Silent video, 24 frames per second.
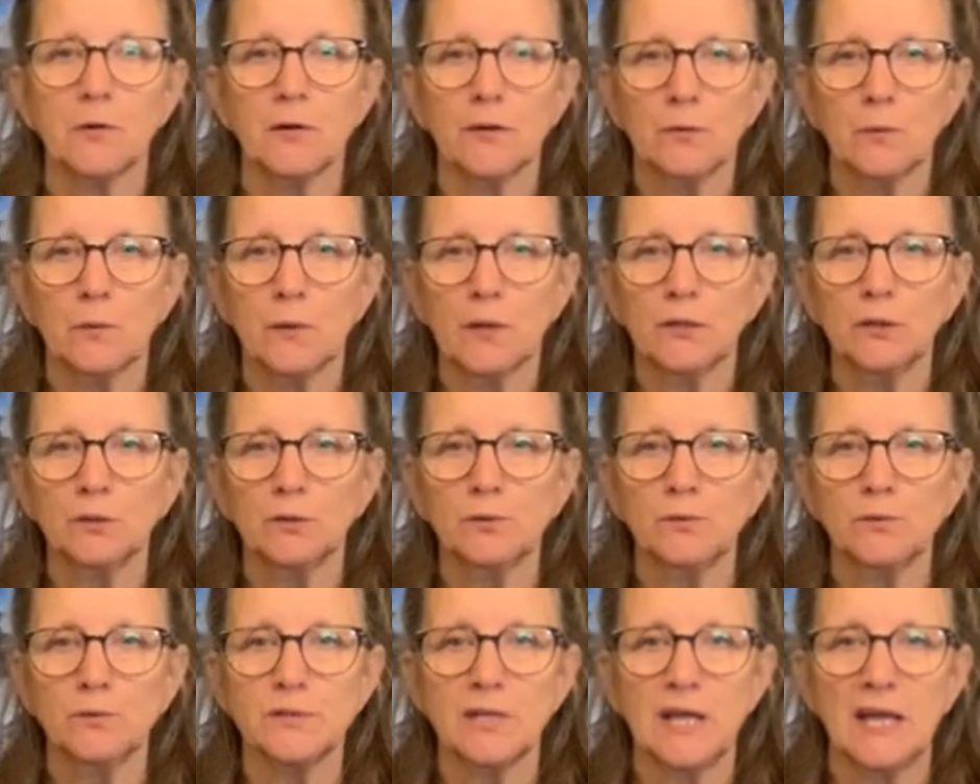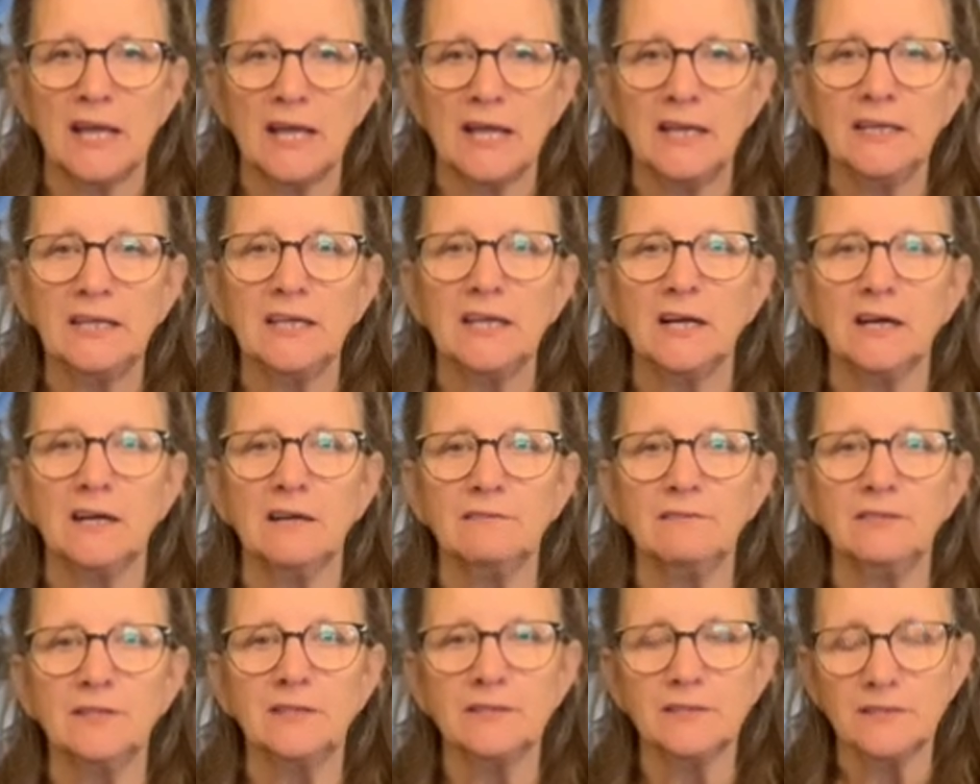I don't want to lose any
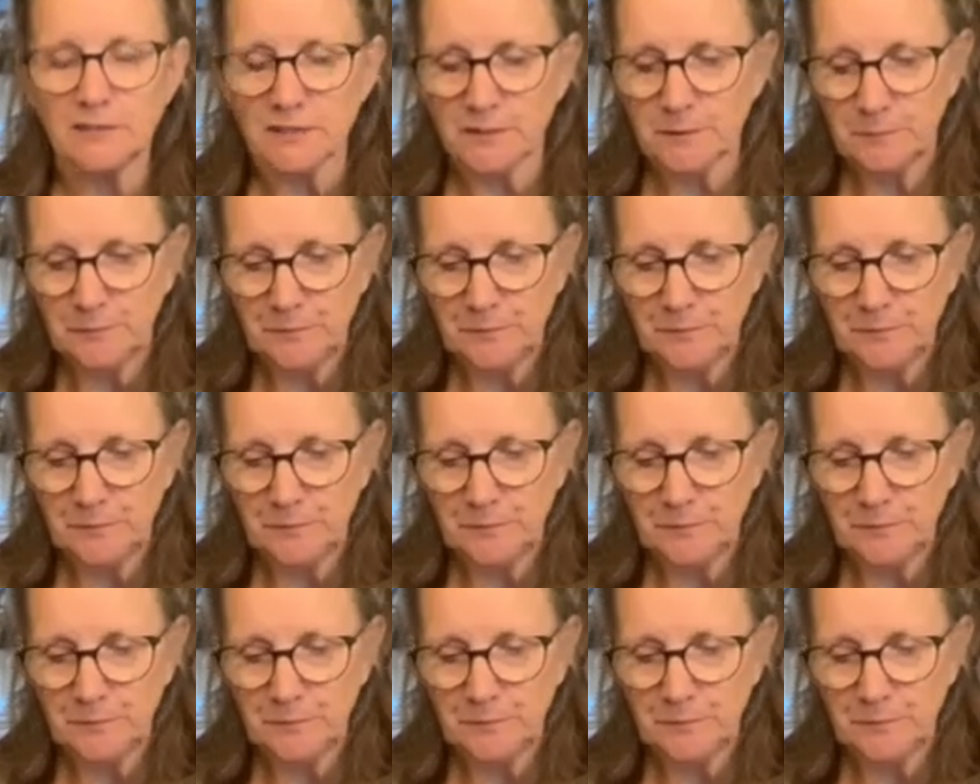of it.